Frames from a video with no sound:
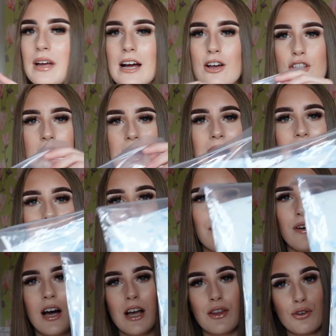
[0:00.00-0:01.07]
we actually
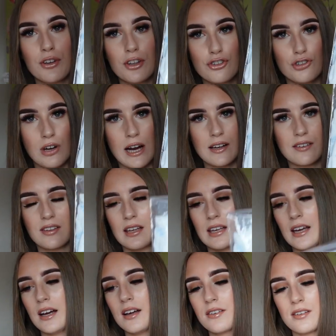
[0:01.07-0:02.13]
have another dress
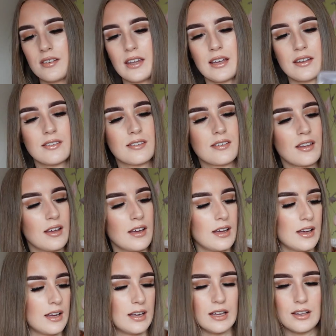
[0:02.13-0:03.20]
here. So this
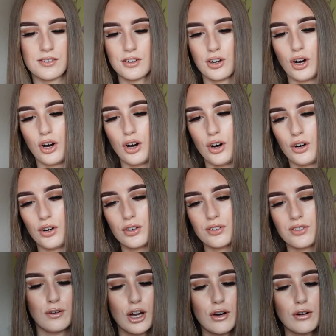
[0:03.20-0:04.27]
is called
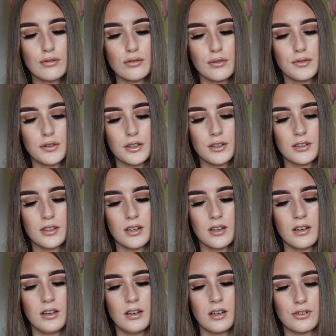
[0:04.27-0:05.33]
Flora Ruffle
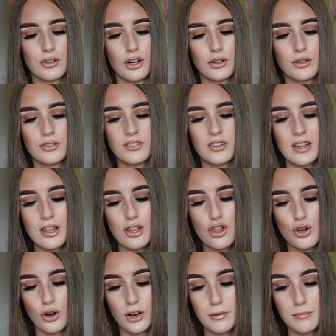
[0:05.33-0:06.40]
Toil D
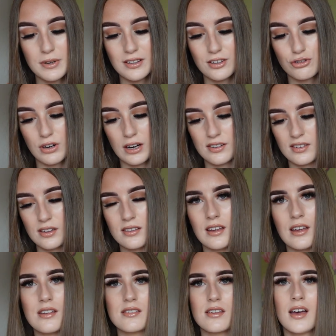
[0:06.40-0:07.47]
Joy Midi Dress. This
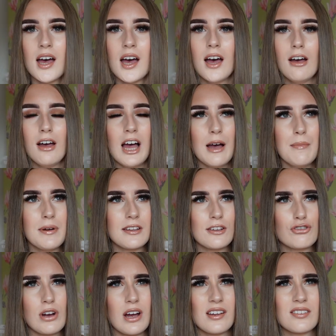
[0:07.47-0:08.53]
is a midi
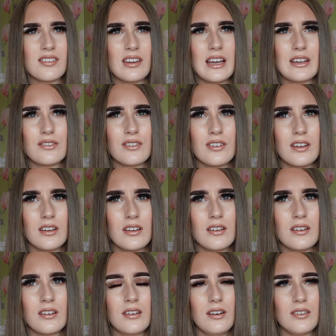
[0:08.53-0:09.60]
dress, so that,
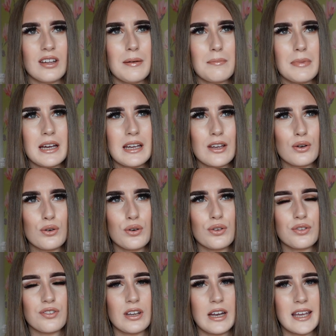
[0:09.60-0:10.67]
does that mean it
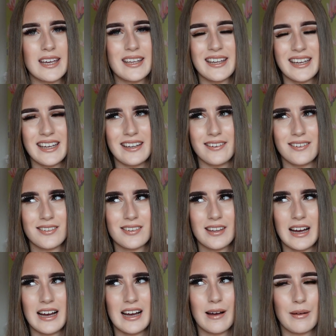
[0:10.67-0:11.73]
goes to like your knees?
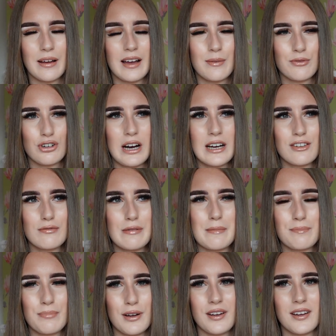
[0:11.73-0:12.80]
I'm trying to
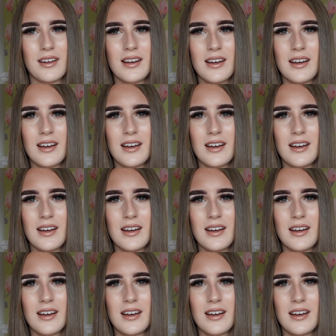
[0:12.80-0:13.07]
remember,